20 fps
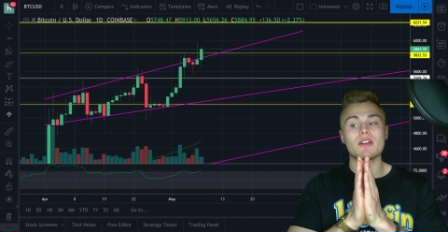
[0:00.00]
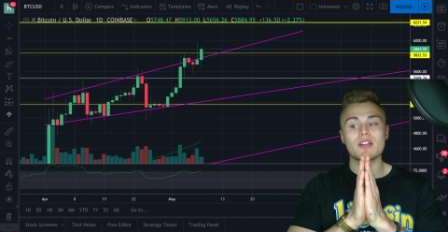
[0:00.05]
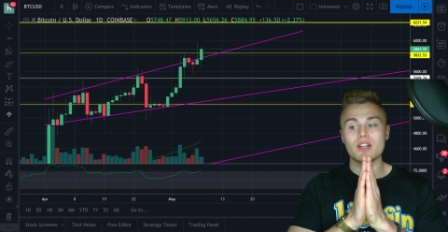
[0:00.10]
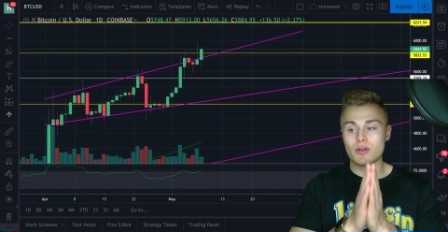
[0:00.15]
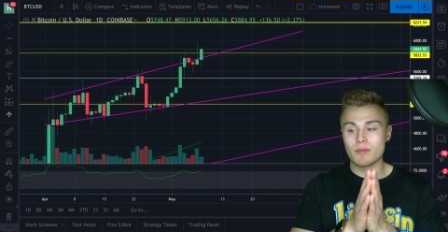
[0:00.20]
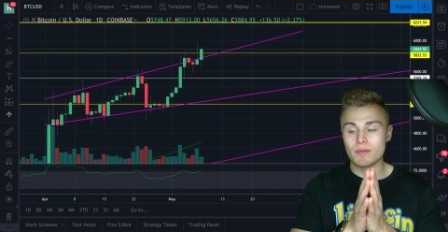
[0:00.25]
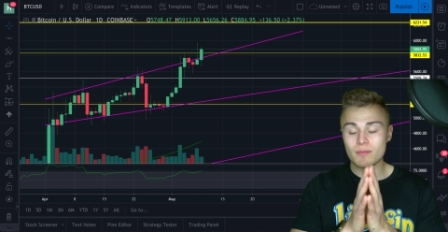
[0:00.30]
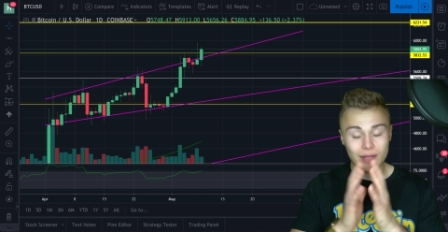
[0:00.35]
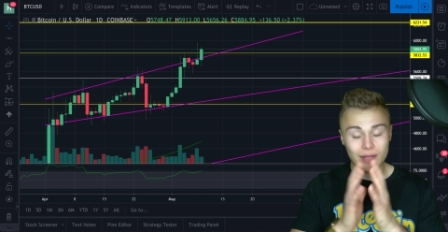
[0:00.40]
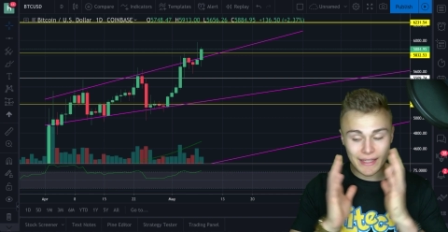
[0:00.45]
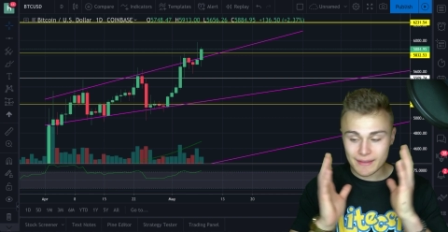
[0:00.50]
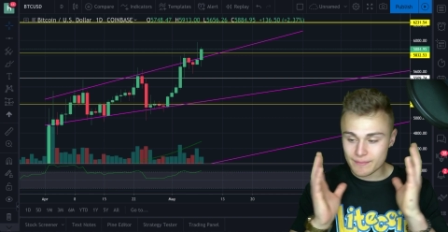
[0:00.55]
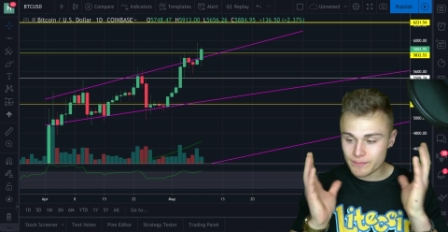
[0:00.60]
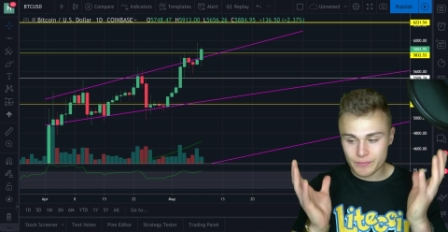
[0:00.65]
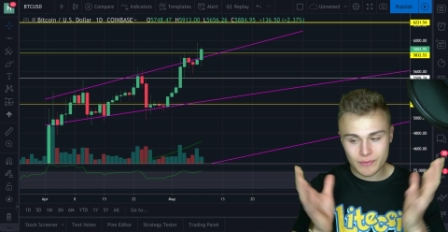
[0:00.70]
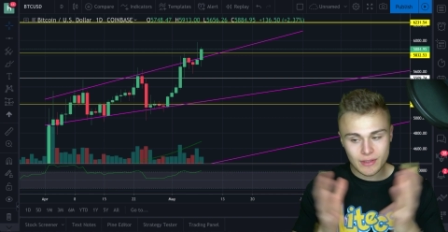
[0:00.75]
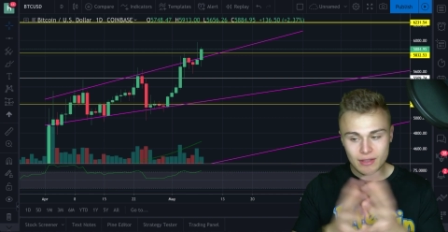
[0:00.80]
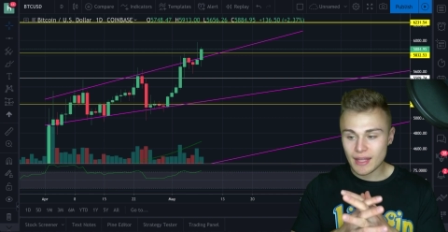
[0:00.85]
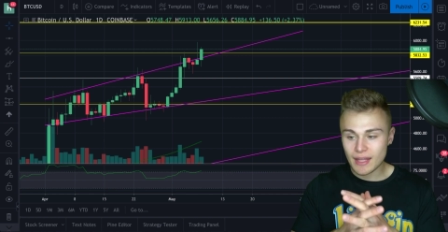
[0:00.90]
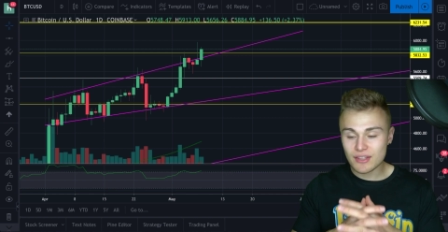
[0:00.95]
Con like,
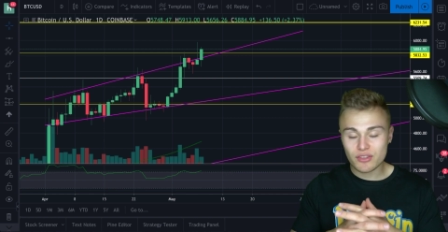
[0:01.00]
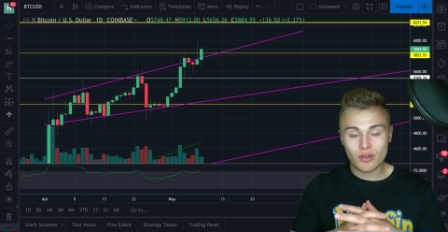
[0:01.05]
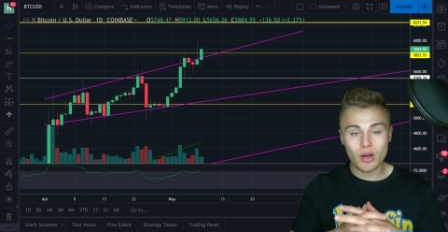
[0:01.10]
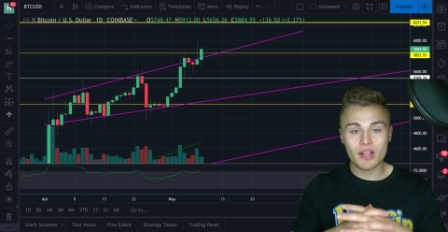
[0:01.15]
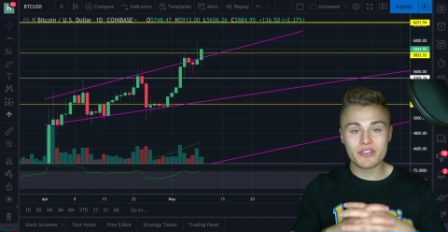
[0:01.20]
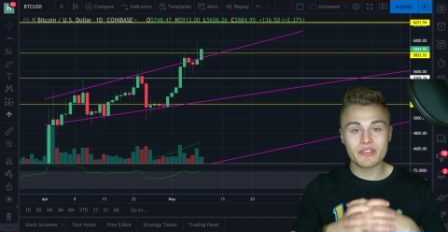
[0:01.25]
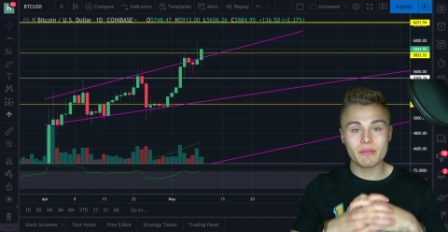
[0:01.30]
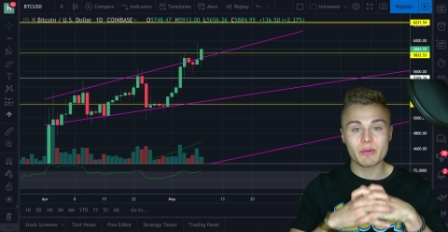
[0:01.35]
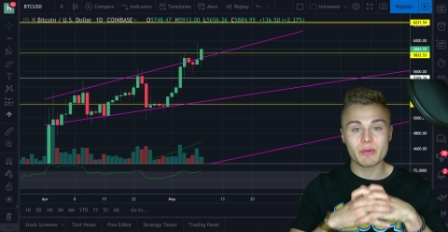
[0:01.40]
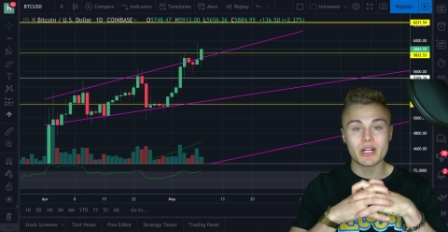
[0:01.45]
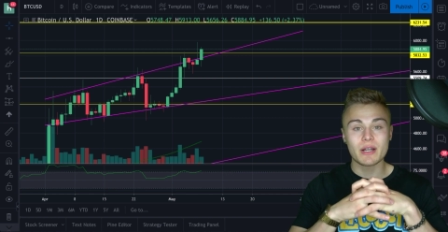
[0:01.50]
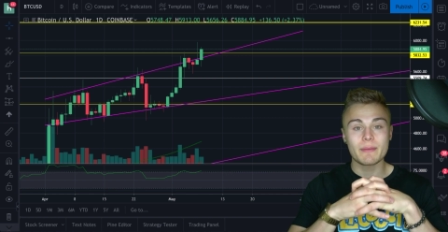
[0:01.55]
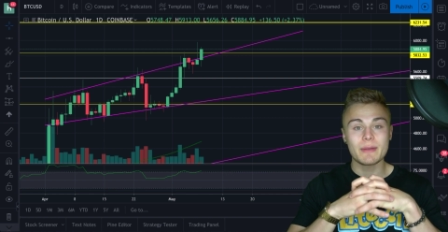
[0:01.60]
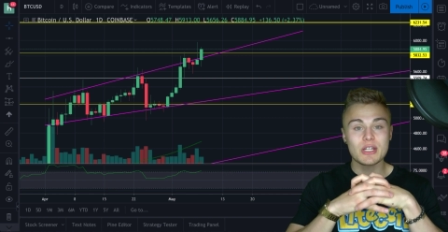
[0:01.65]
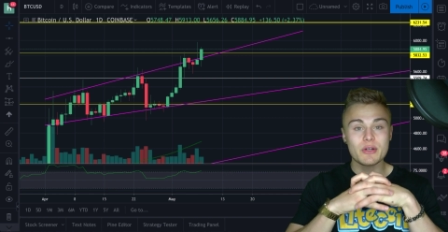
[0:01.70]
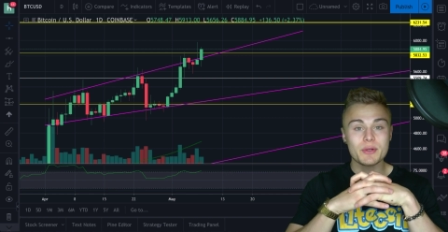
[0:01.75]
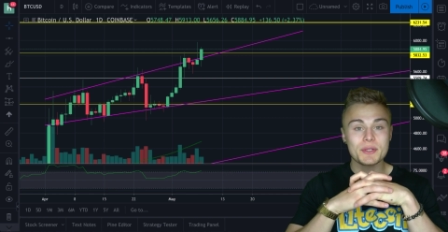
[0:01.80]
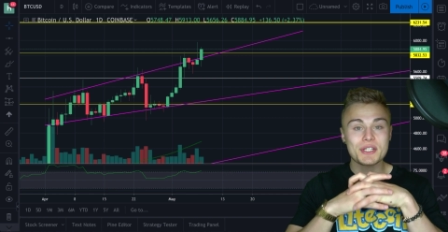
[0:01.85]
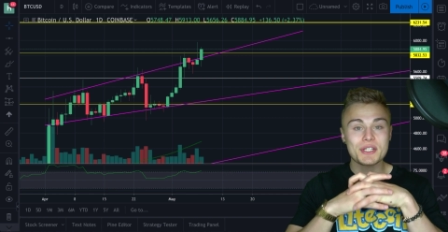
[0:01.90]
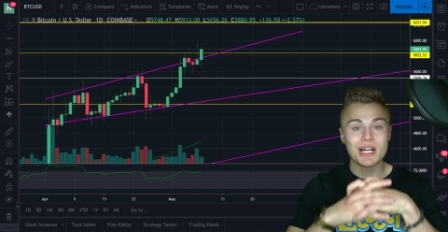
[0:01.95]
that's awesome. We're going to
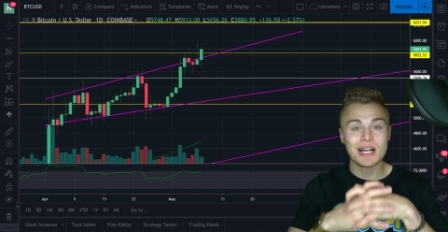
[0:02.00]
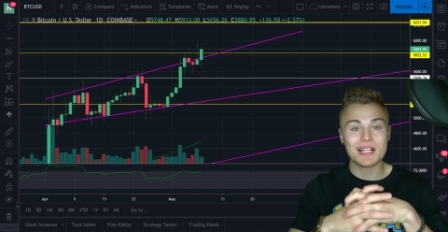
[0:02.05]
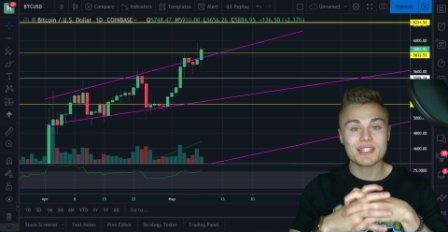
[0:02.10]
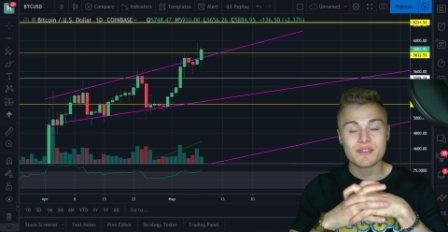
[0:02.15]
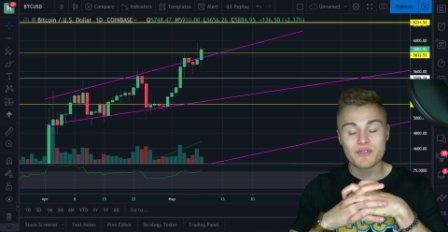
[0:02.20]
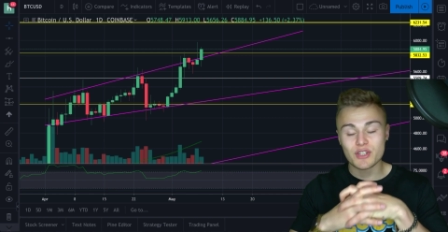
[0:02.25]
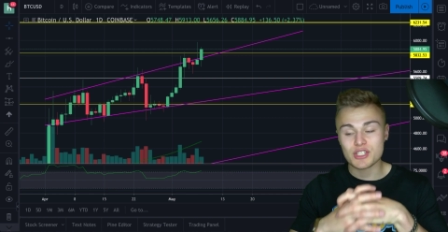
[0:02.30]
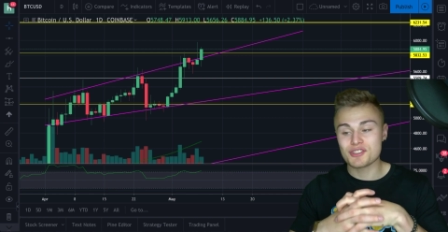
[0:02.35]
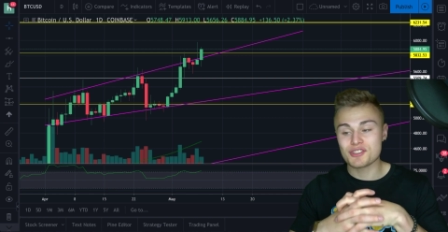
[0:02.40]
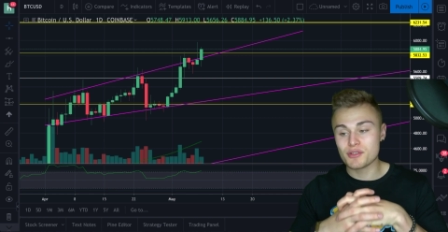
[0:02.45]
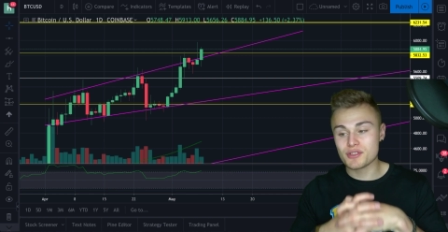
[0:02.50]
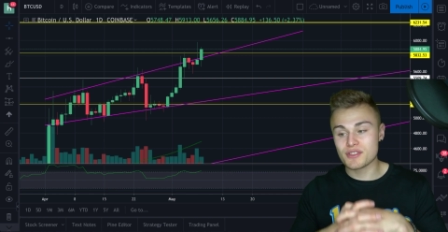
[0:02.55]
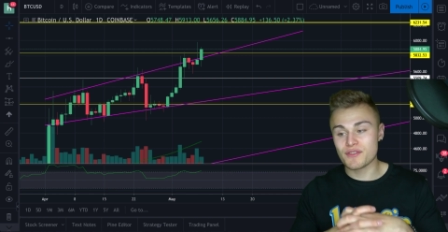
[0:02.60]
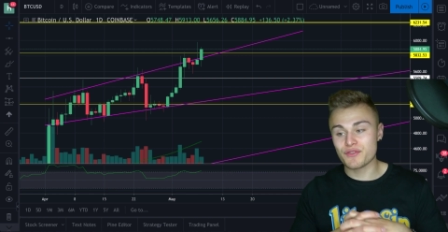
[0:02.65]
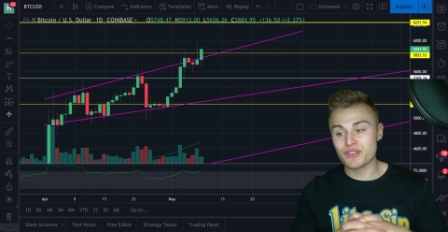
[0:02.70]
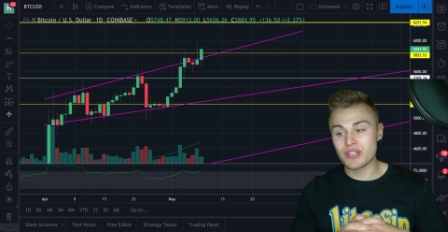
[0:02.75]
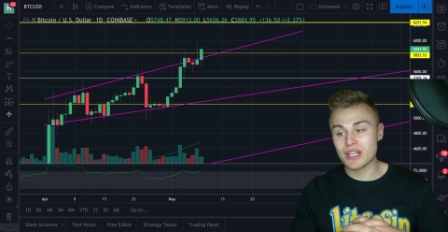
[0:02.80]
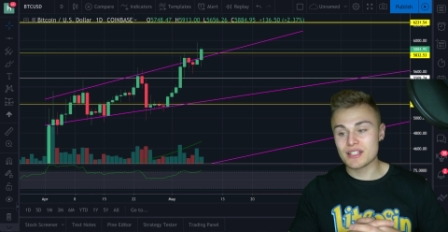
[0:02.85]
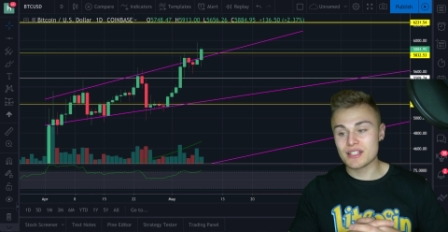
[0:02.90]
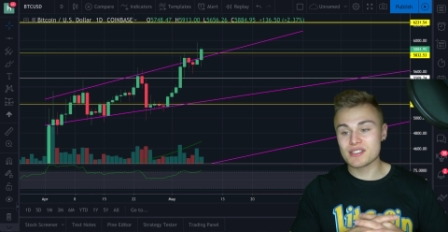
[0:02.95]
be doing tons of
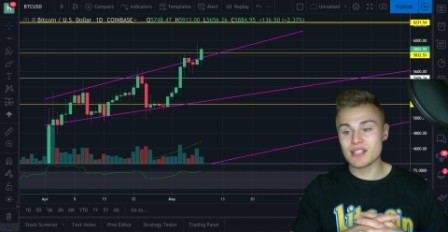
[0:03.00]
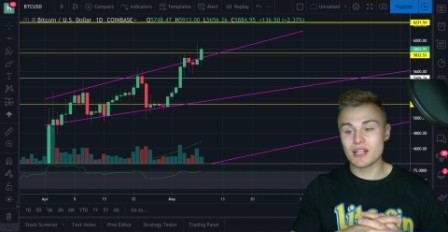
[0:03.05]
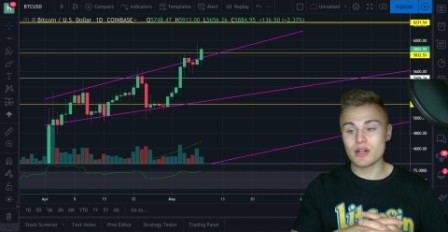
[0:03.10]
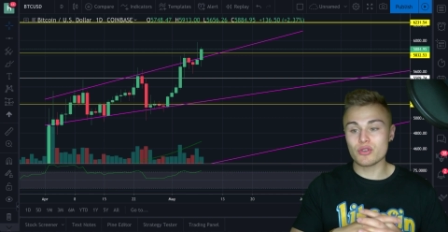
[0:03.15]
exclusive things.